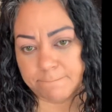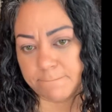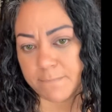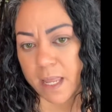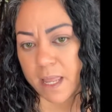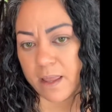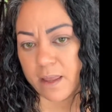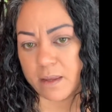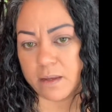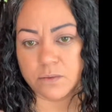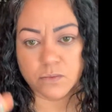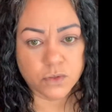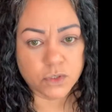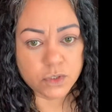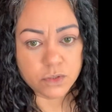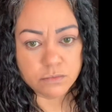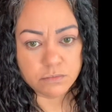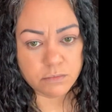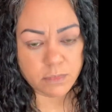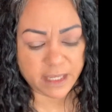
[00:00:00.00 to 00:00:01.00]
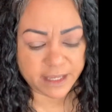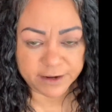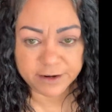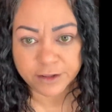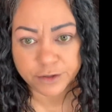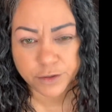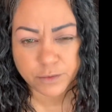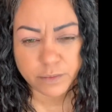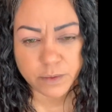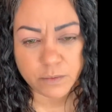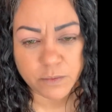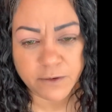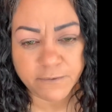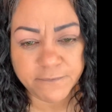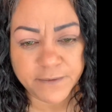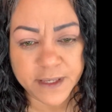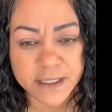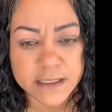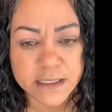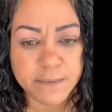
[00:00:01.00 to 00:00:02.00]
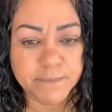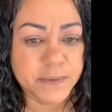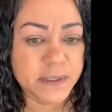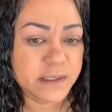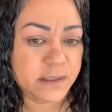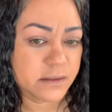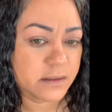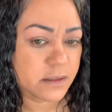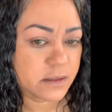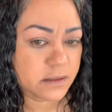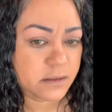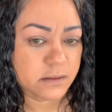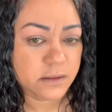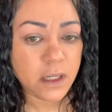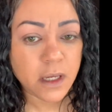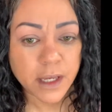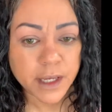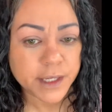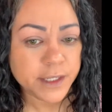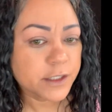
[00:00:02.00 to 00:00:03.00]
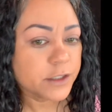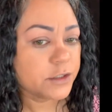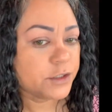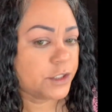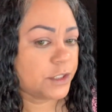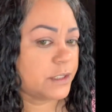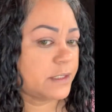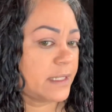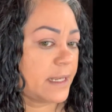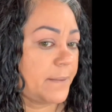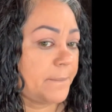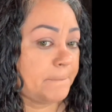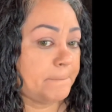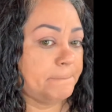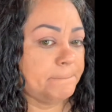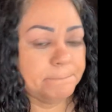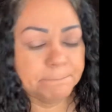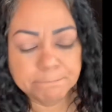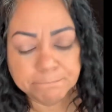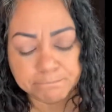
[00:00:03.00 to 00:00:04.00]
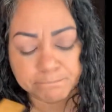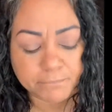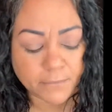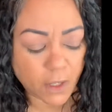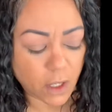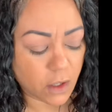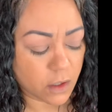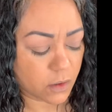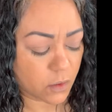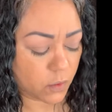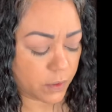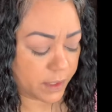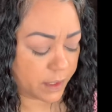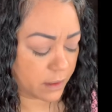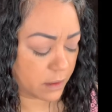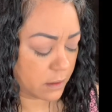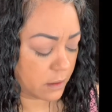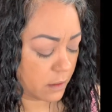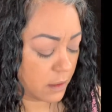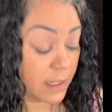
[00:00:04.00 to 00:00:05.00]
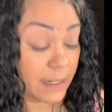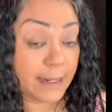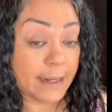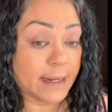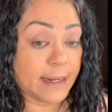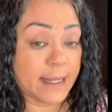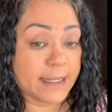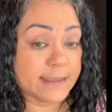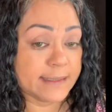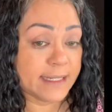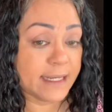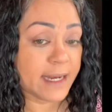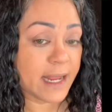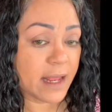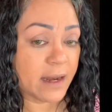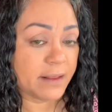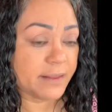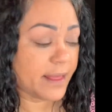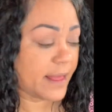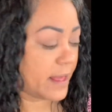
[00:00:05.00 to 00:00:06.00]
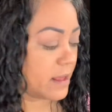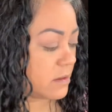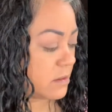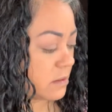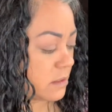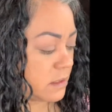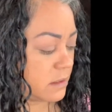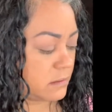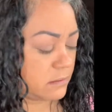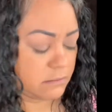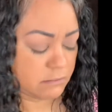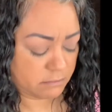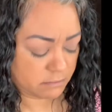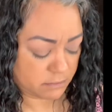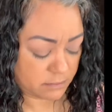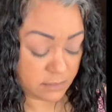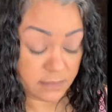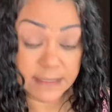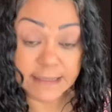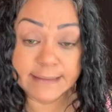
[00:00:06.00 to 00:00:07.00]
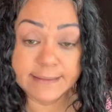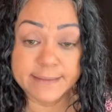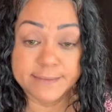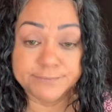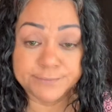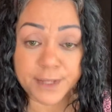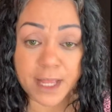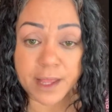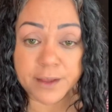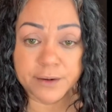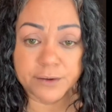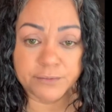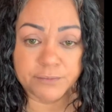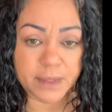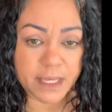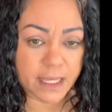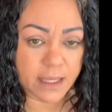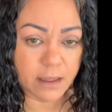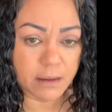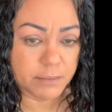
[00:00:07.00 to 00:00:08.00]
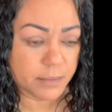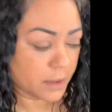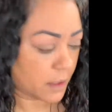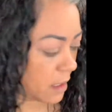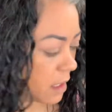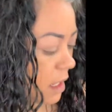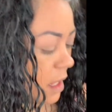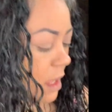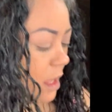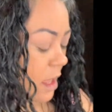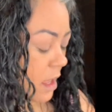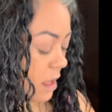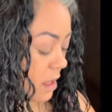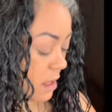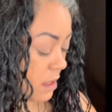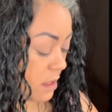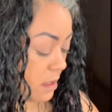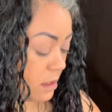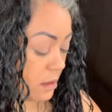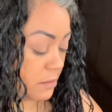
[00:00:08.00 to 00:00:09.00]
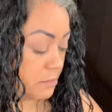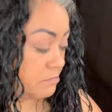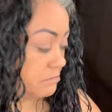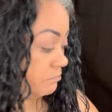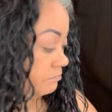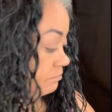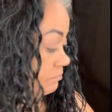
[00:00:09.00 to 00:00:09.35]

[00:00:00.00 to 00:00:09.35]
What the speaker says: would get a little bit more fancy. But this is just like a quick, let's get out of the house kind of makeup. Right